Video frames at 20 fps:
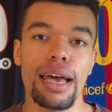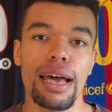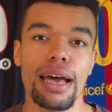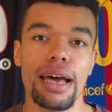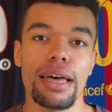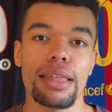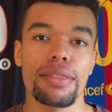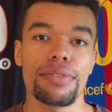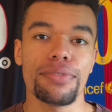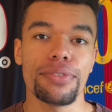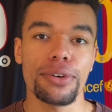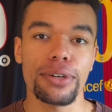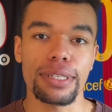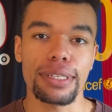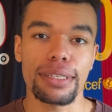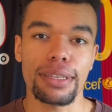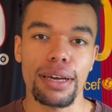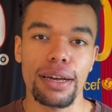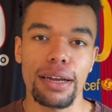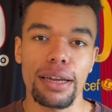at first
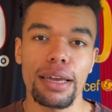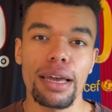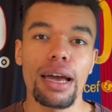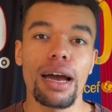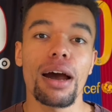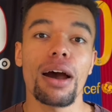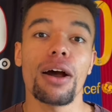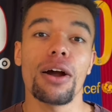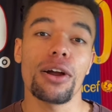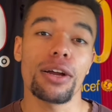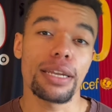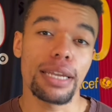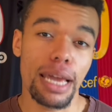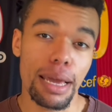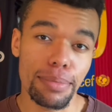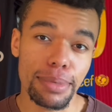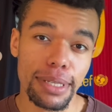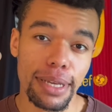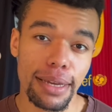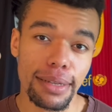sight are
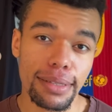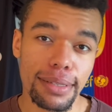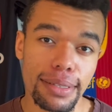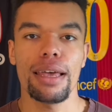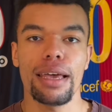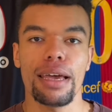name sets.